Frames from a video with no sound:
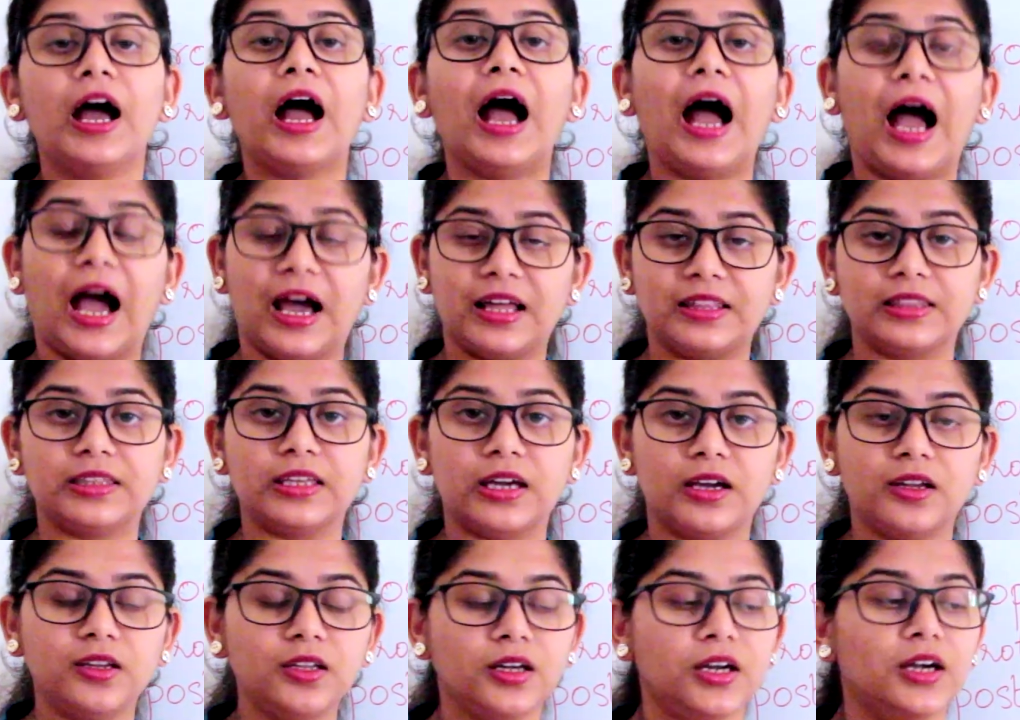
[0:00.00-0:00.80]
And
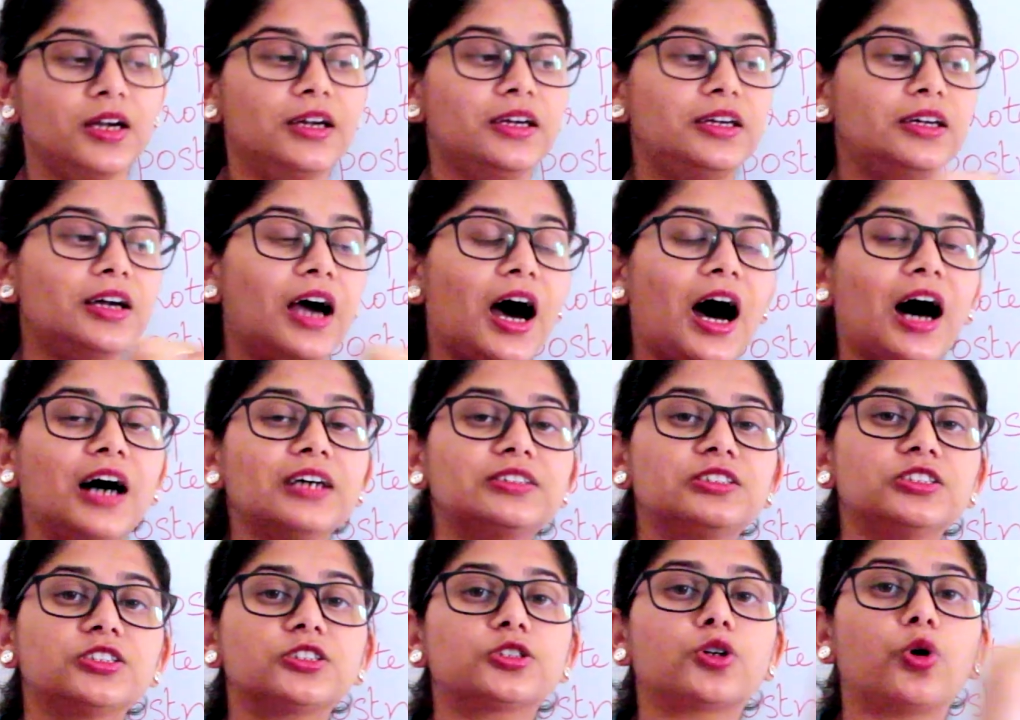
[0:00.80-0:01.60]
then he
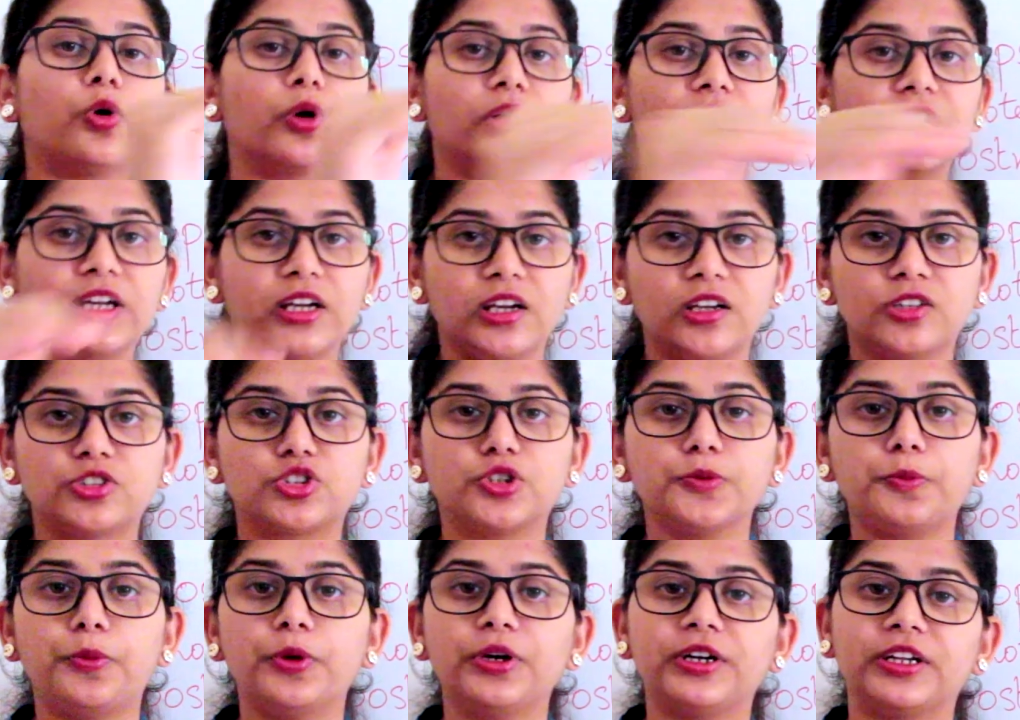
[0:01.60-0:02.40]
asked his colleagues
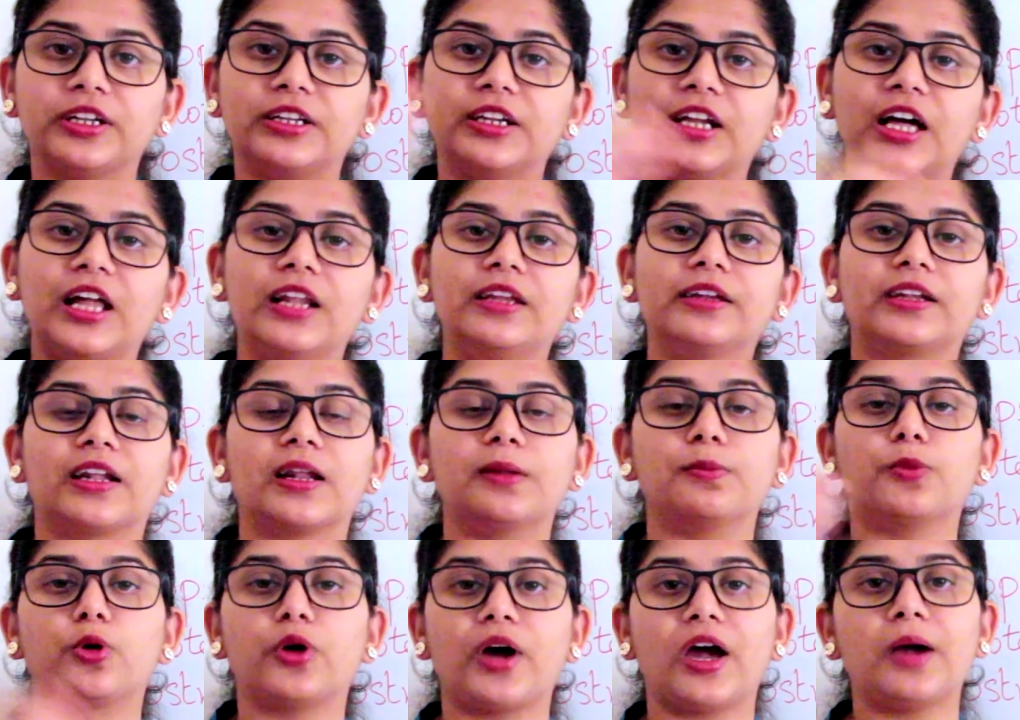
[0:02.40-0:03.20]
to put in a
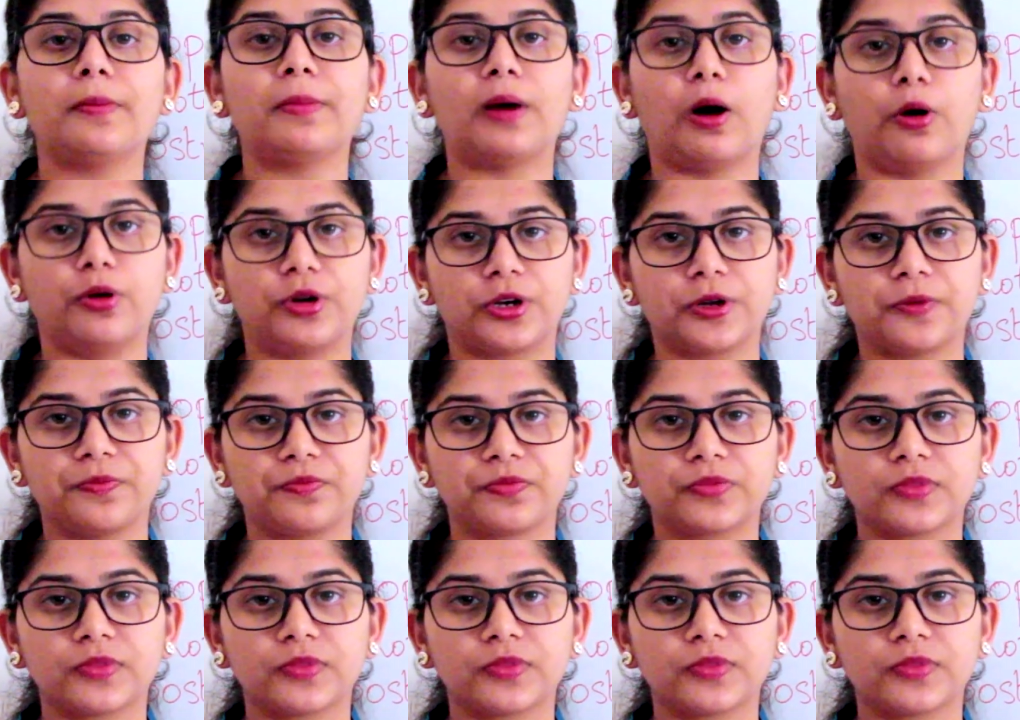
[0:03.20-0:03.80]
little more amount.